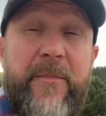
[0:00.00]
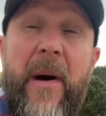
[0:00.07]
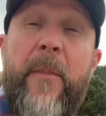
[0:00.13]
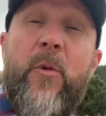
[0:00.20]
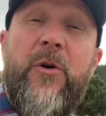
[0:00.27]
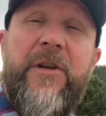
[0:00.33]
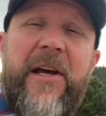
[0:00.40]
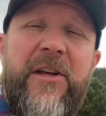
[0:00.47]
But I'm
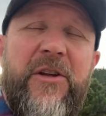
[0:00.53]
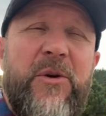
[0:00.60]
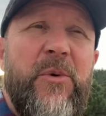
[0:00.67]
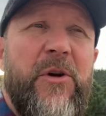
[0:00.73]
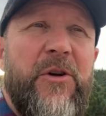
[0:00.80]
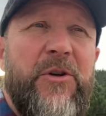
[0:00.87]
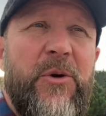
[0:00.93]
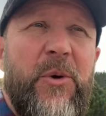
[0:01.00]
going to take you
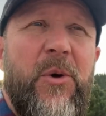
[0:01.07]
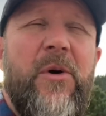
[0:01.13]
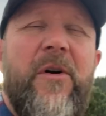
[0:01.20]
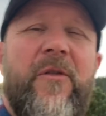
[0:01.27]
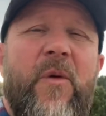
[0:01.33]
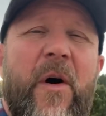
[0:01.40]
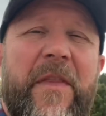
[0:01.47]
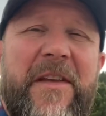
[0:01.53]
on a tour
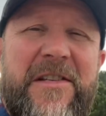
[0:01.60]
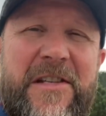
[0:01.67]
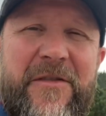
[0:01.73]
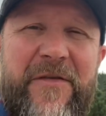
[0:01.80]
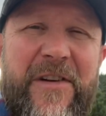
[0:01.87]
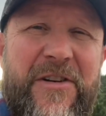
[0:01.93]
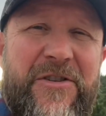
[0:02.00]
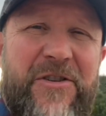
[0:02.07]
of what this
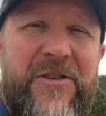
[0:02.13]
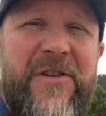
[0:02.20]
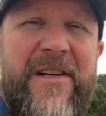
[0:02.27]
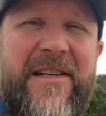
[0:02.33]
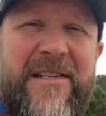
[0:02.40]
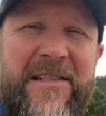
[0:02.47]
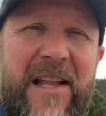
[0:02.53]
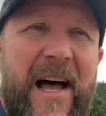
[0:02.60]
adventure
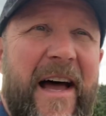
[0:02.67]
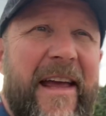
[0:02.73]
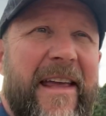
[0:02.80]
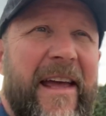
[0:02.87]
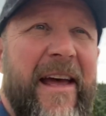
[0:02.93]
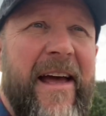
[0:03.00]
is like